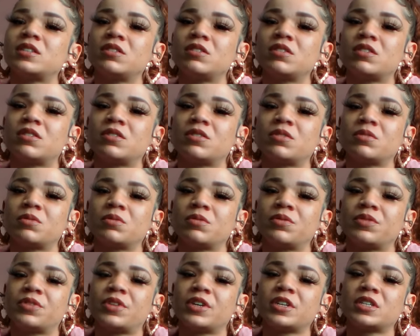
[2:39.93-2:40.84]
You know,
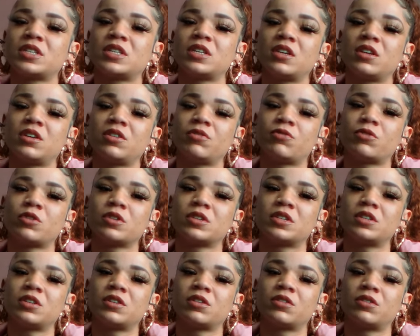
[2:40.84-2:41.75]
13,
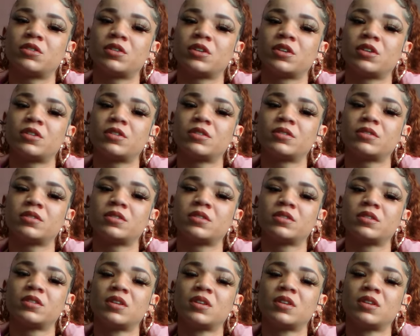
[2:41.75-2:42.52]
14 year old girls.